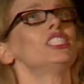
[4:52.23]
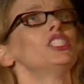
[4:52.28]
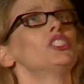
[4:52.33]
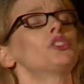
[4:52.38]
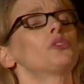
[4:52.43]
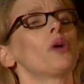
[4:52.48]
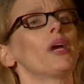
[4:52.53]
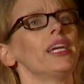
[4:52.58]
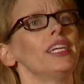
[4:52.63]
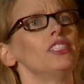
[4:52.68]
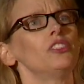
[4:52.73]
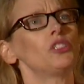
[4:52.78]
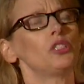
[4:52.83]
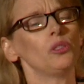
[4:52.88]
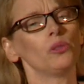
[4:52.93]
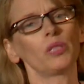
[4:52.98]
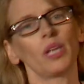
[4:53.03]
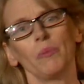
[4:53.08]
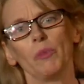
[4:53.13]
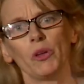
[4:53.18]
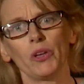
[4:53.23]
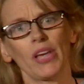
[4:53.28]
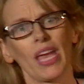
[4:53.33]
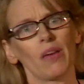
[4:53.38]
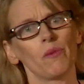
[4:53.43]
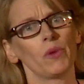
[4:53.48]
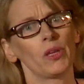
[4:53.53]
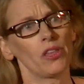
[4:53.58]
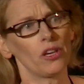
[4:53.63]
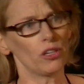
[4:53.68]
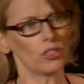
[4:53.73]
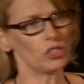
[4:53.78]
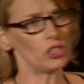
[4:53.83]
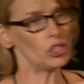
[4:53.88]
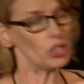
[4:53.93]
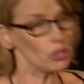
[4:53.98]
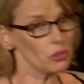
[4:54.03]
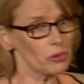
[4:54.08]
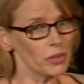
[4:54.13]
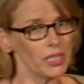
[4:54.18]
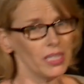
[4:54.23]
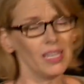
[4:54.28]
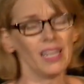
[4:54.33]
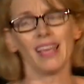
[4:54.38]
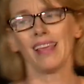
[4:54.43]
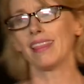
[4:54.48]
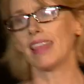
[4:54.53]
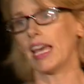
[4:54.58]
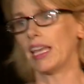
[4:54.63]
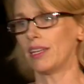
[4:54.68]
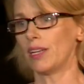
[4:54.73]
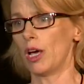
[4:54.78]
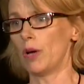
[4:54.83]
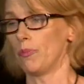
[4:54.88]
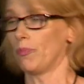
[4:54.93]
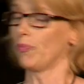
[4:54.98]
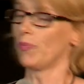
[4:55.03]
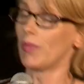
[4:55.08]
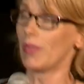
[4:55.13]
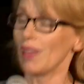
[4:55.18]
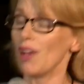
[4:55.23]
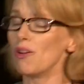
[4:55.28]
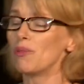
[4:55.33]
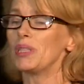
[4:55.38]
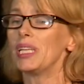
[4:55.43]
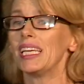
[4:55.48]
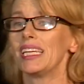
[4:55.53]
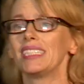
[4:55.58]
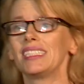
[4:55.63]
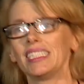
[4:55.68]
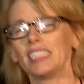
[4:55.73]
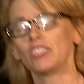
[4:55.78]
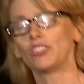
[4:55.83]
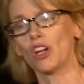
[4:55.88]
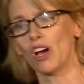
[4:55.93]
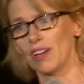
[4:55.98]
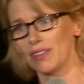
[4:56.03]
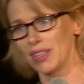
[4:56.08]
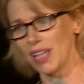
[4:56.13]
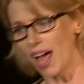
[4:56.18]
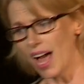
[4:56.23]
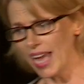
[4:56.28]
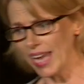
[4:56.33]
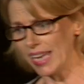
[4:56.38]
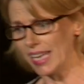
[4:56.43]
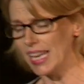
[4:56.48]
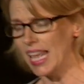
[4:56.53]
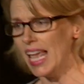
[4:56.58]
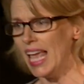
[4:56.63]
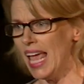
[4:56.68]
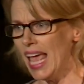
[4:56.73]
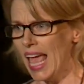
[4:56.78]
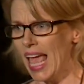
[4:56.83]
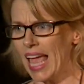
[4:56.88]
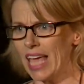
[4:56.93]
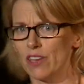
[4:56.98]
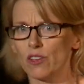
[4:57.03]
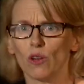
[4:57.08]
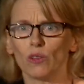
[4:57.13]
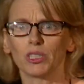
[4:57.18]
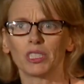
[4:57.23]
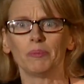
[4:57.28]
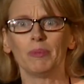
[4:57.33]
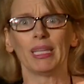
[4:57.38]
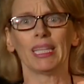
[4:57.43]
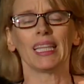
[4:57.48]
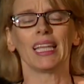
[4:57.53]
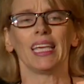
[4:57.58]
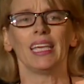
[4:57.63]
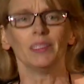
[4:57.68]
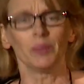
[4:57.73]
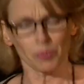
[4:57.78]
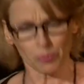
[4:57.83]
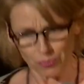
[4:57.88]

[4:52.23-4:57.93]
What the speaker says: trying to communicate with her children that only exist online. And ultimately,